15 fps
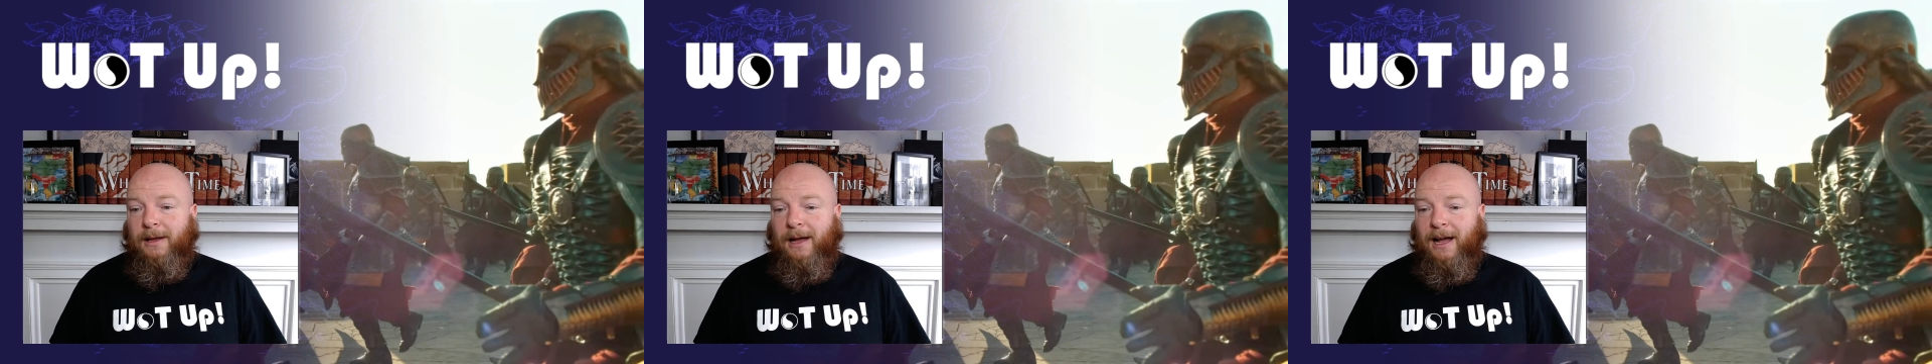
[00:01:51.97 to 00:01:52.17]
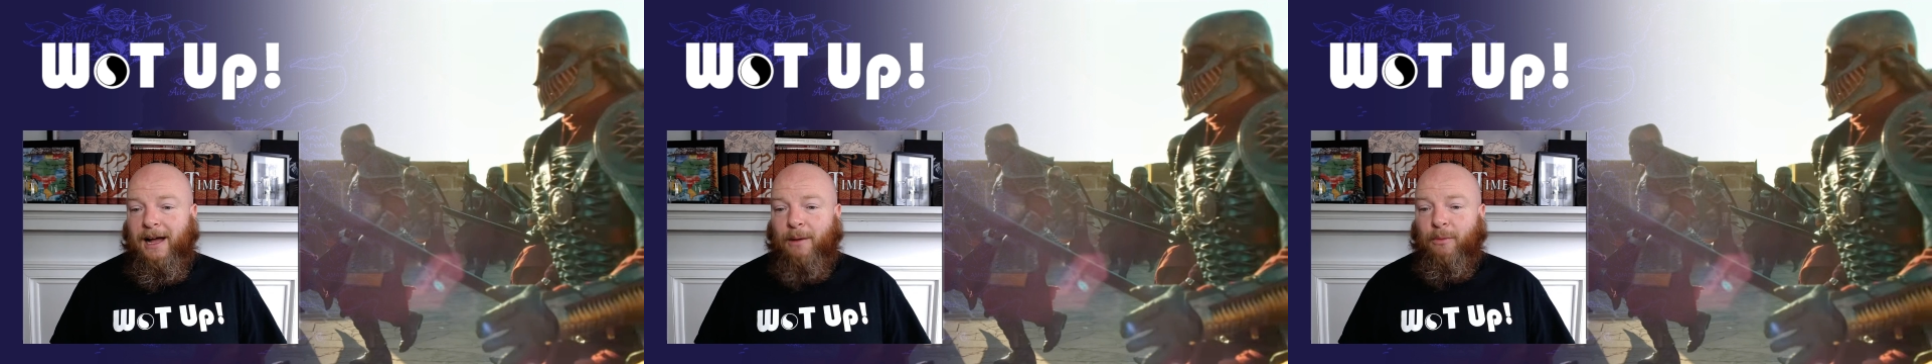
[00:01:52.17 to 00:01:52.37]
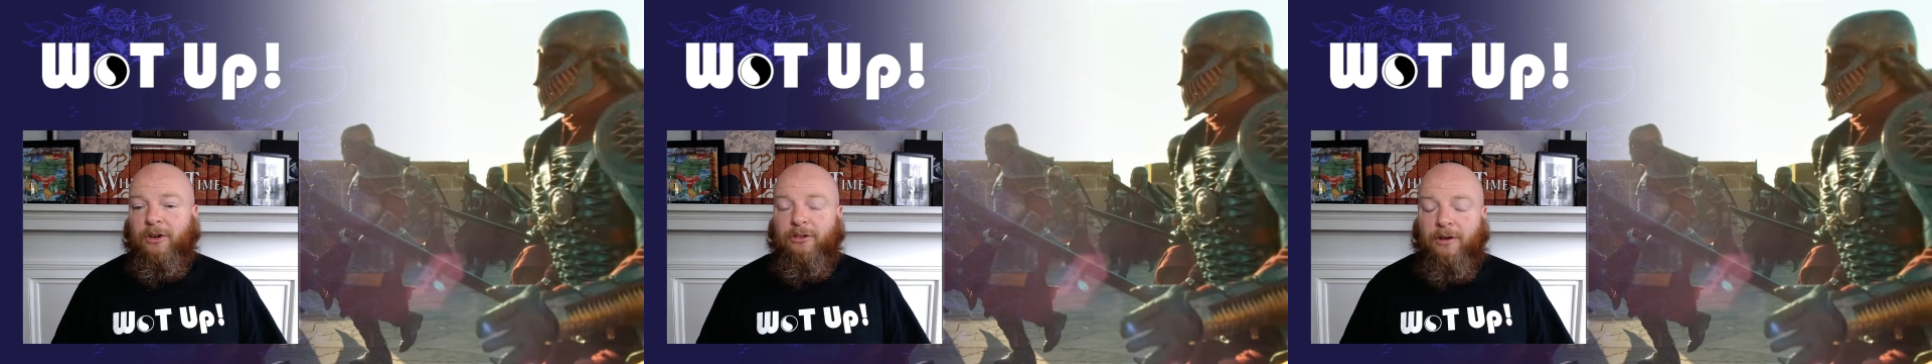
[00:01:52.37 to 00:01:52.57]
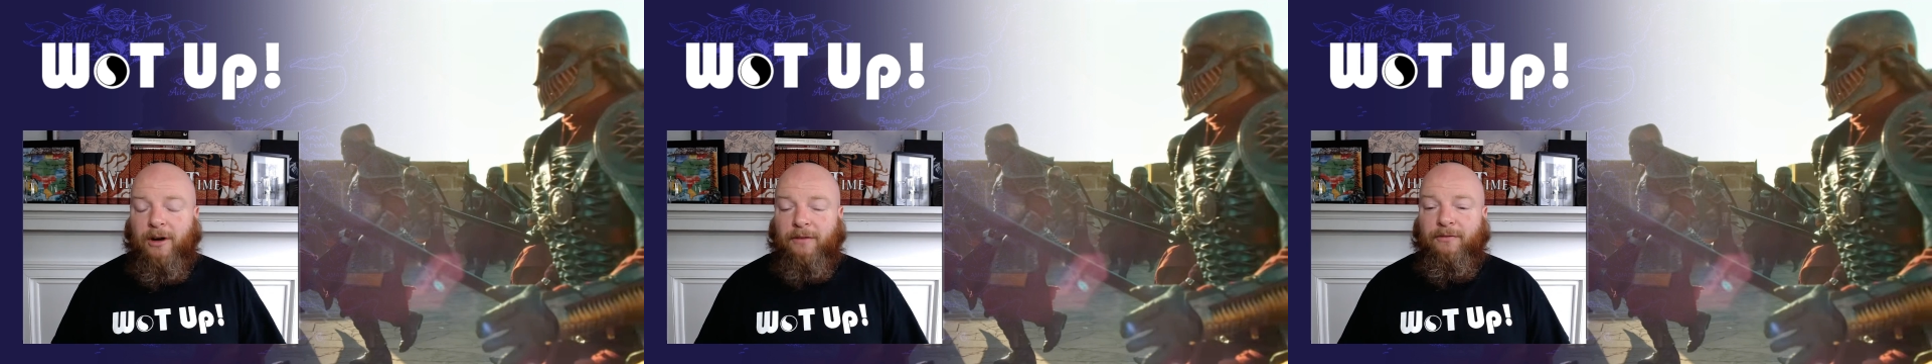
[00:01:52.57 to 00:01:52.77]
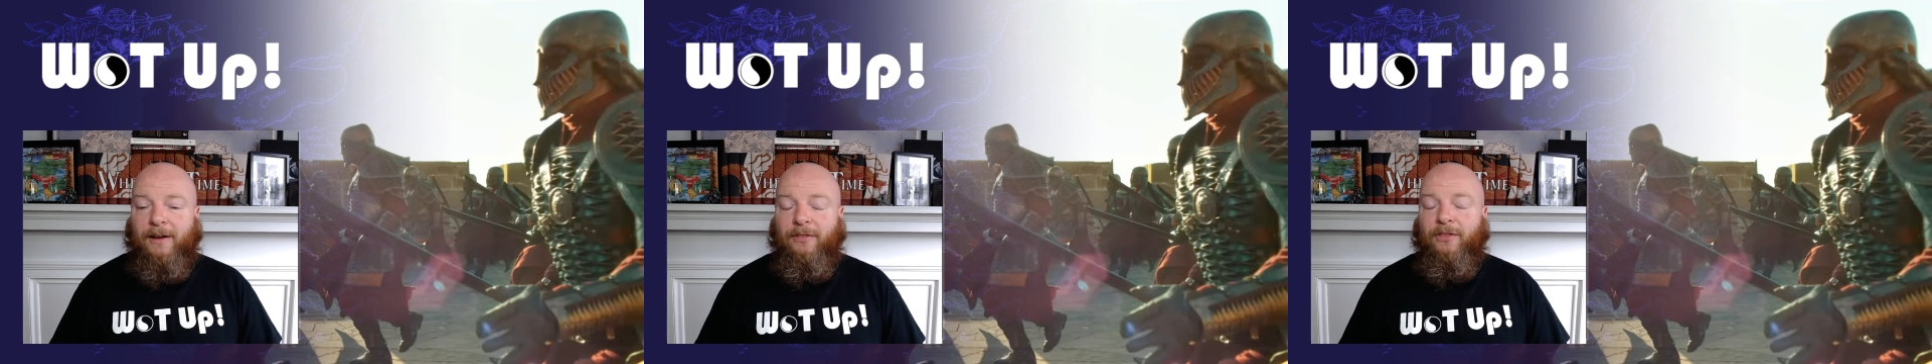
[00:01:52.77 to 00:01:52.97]
We're going to try
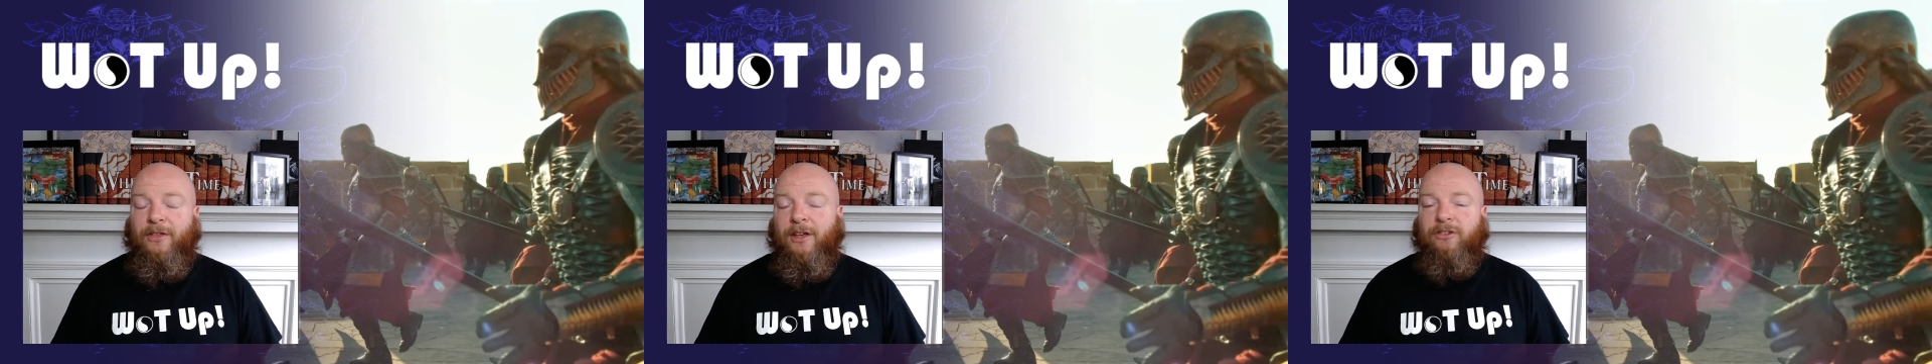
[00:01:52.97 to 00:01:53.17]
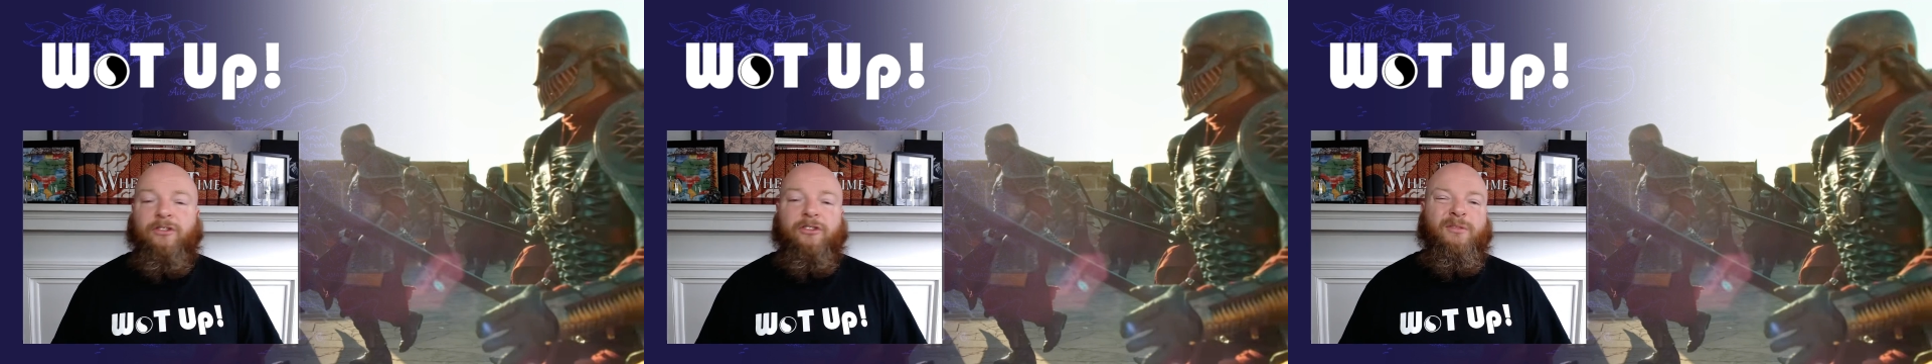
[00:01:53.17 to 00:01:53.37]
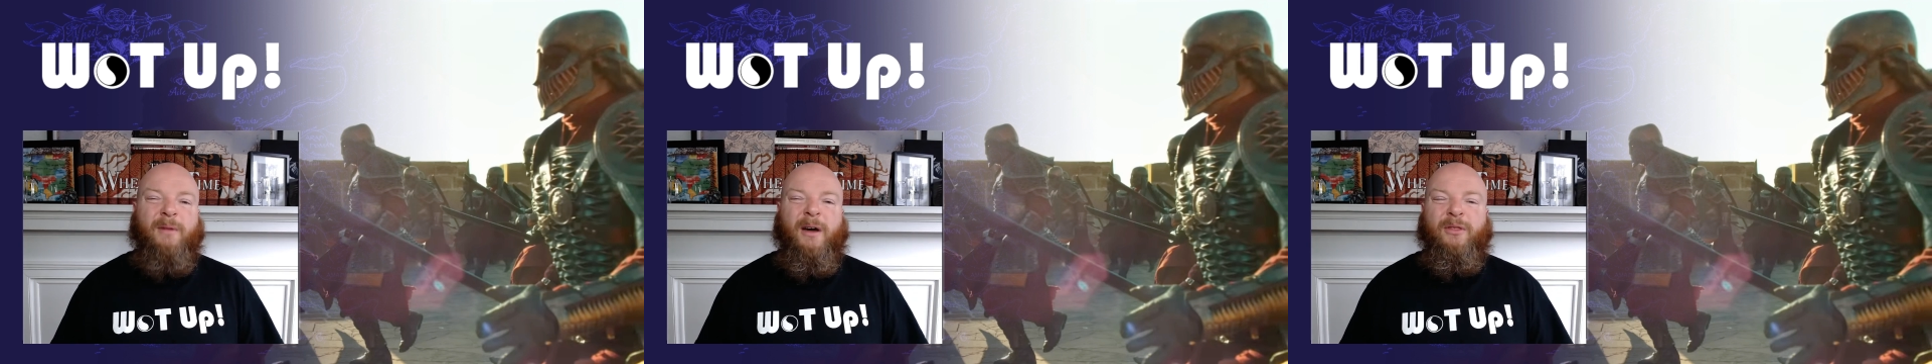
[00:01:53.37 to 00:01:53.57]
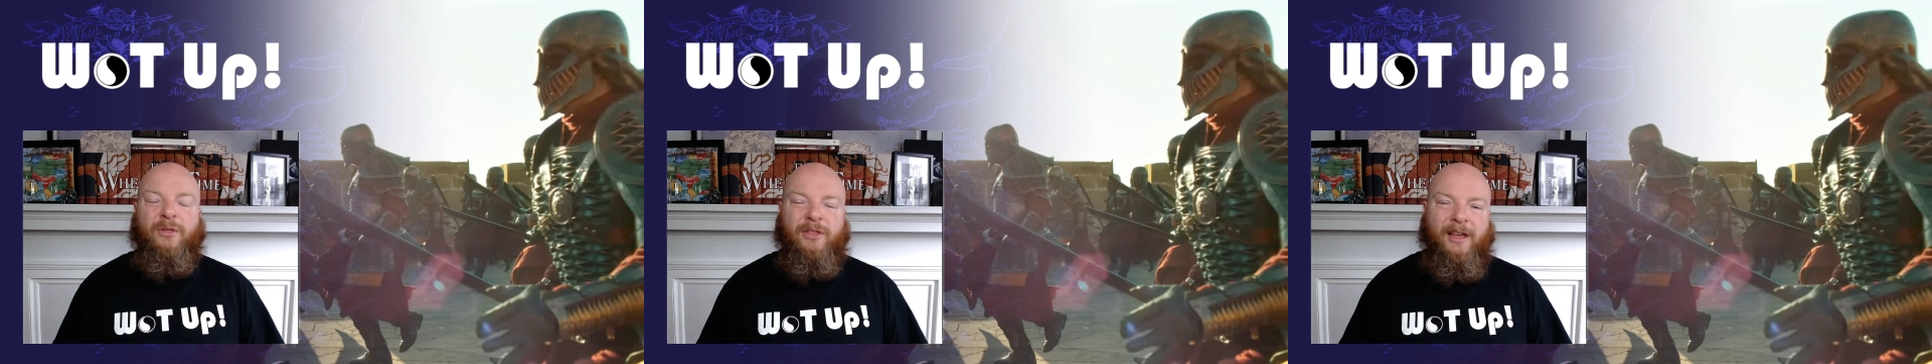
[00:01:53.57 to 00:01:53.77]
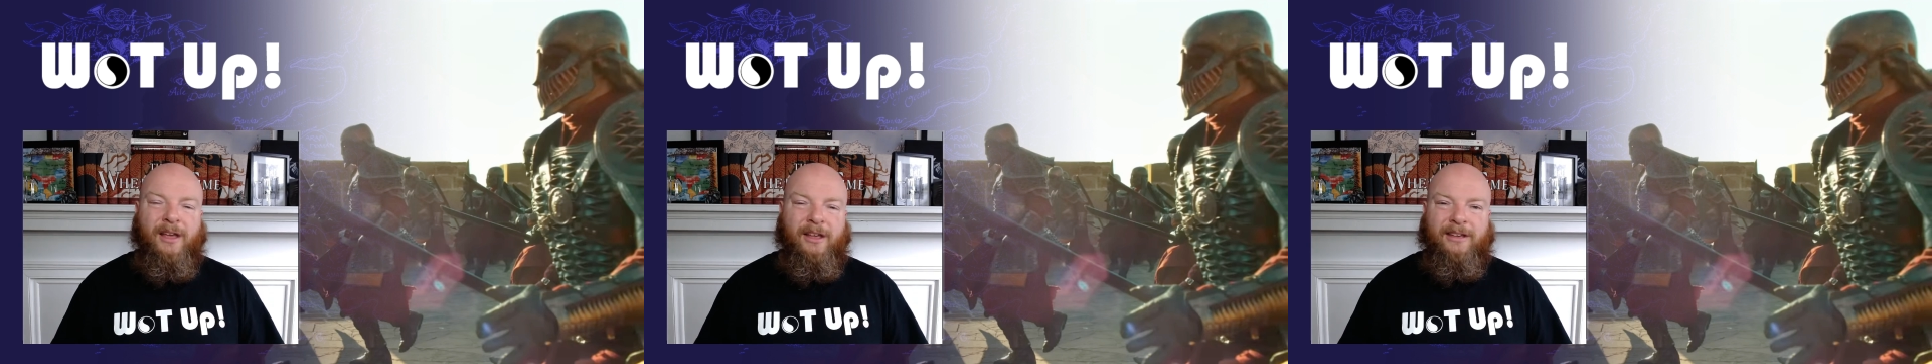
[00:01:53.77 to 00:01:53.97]
to find this and some other
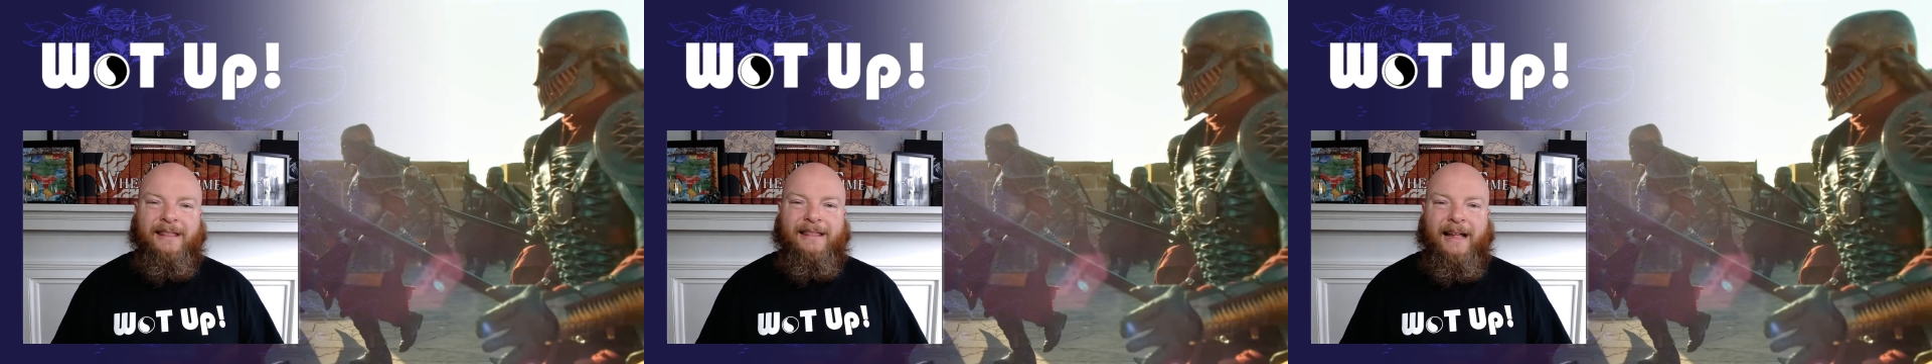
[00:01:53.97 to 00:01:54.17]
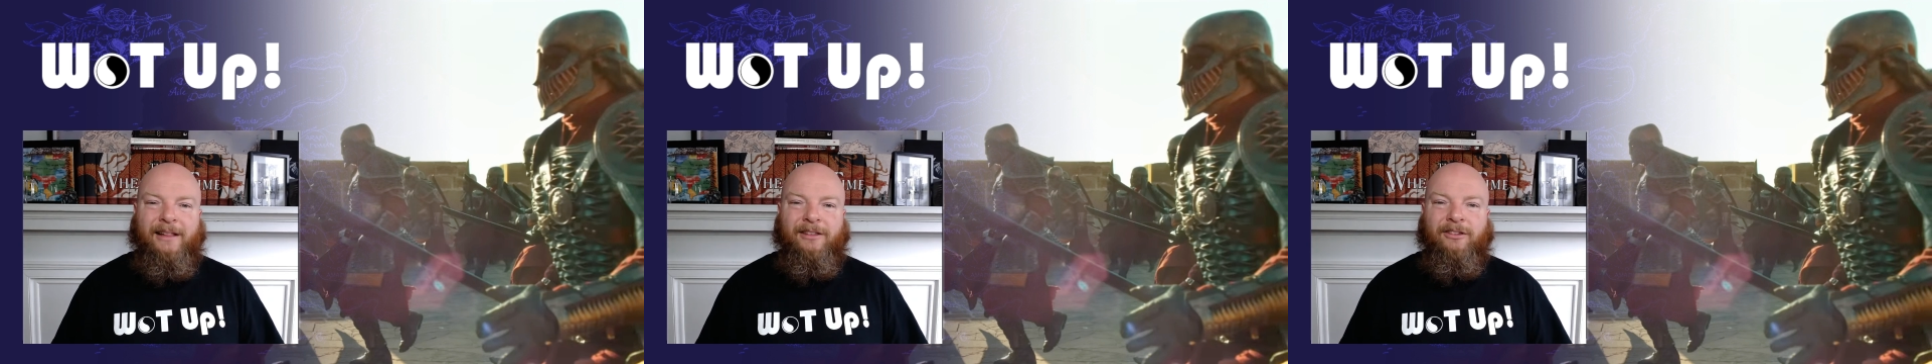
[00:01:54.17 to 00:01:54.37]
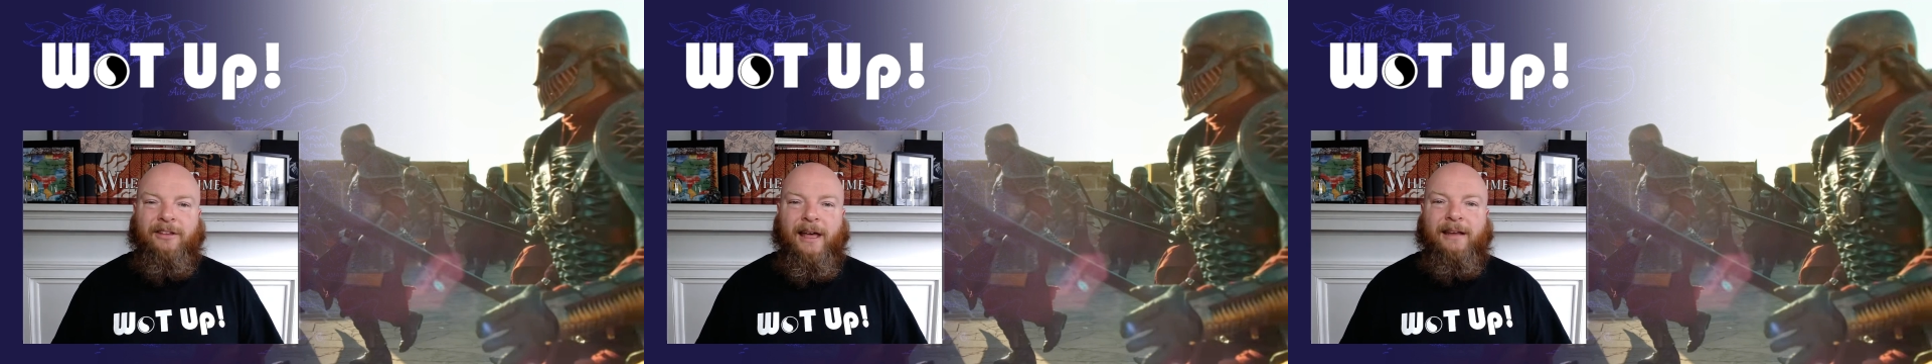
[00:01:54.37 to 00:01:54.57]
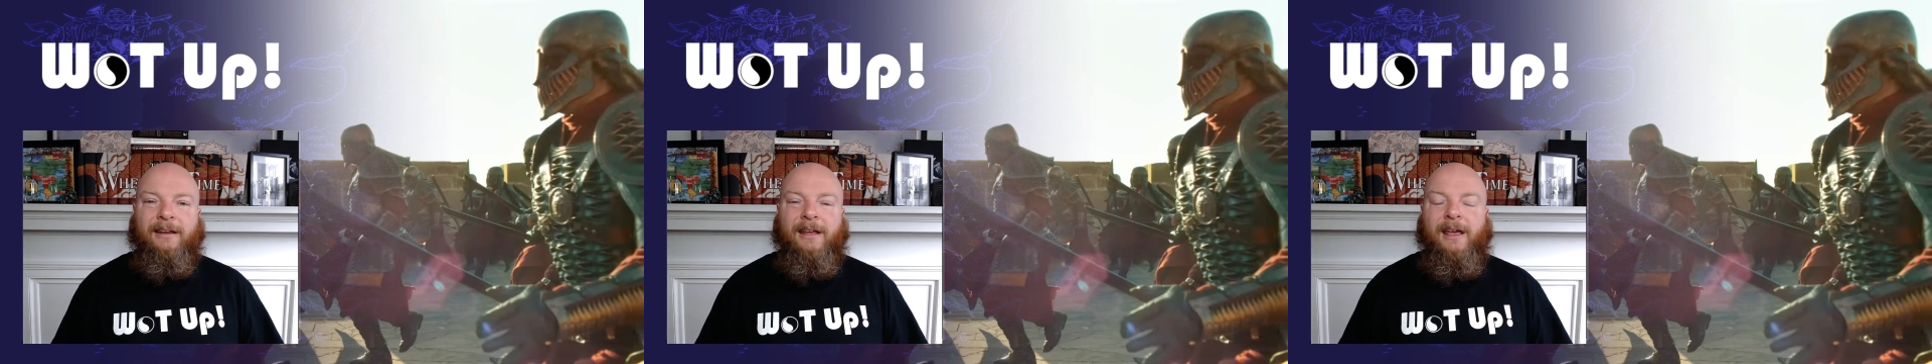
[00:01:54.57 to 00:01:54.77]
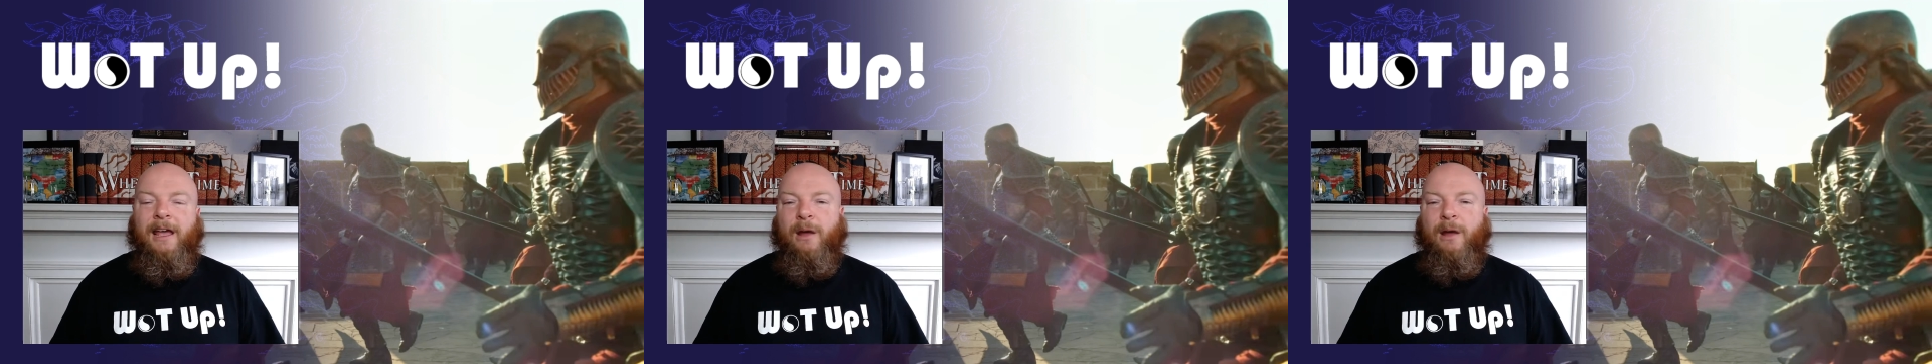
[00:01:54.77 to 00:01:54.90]
things in that set,